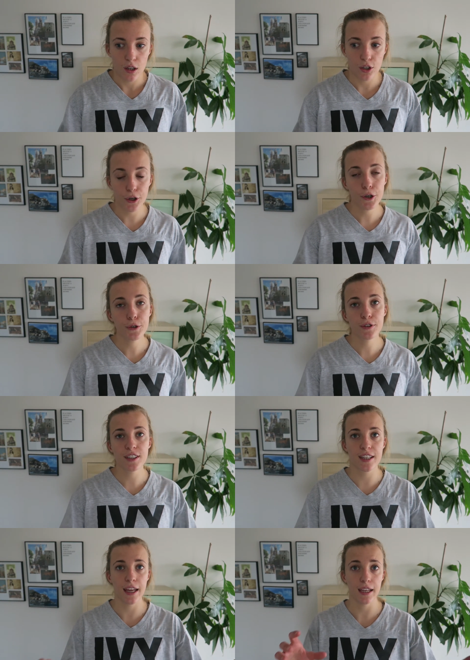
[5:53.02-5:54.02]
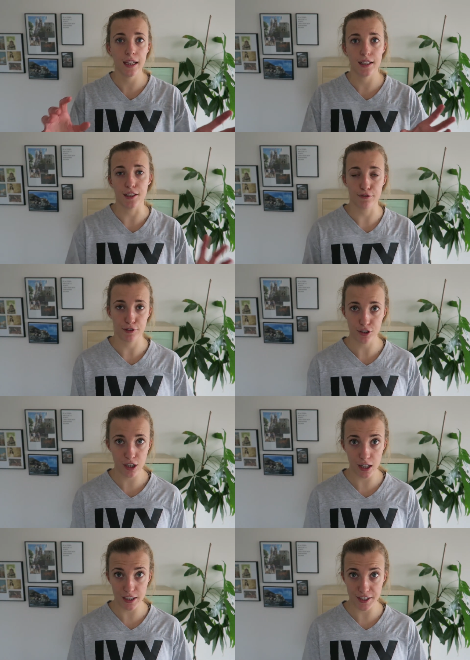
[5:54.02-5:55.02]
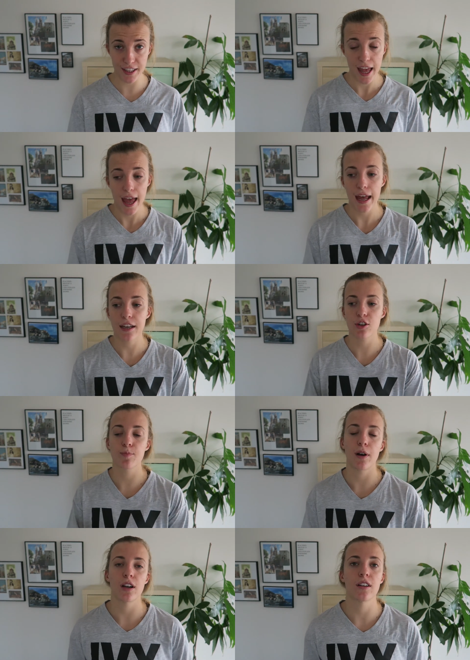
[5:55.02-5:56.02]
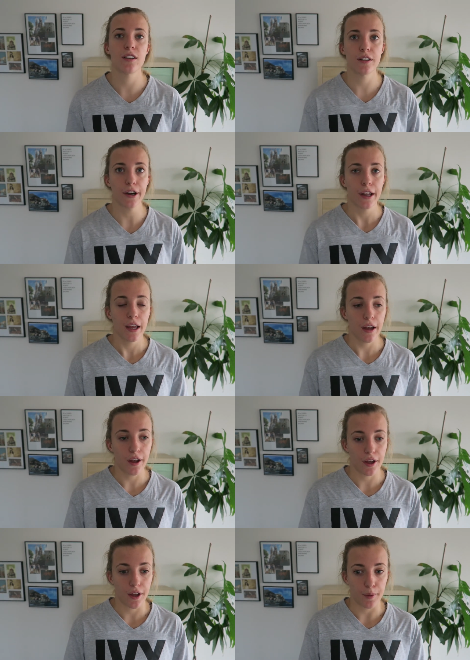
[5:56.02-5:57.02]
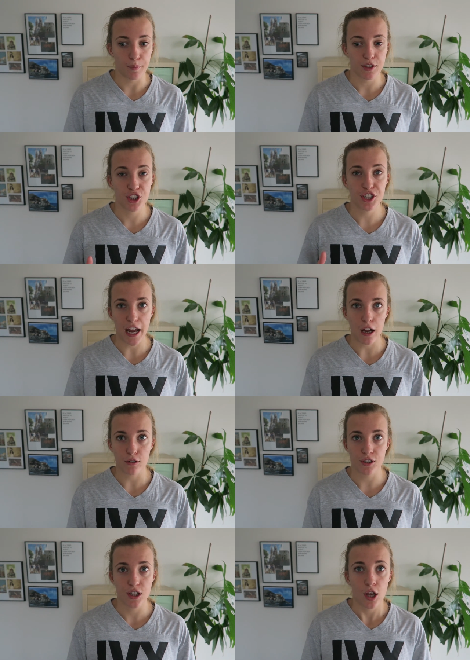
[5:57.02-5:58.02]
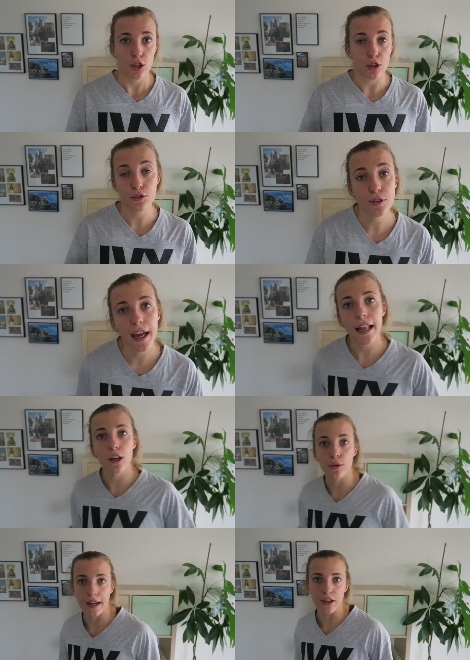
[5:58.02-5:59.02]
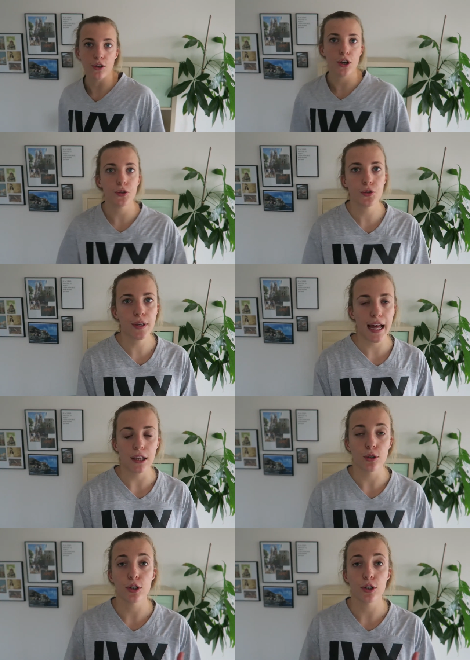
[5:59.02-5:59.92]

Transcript: cones in different colors and your partner shouts, go to yellow, and you go to yellow,